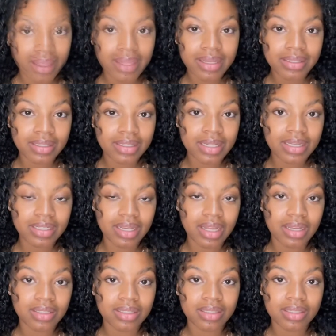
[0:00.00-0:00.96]
This
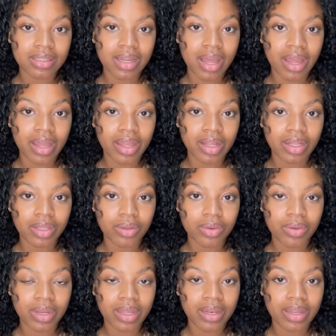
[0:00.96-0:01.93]
detox does not
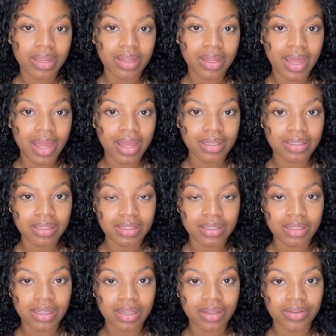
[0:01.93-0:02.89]
include any
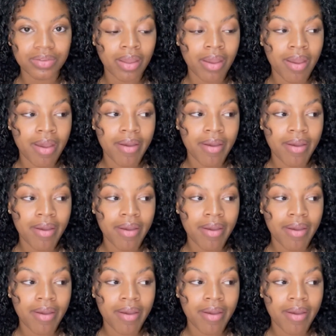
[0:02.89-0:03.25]
laxatives,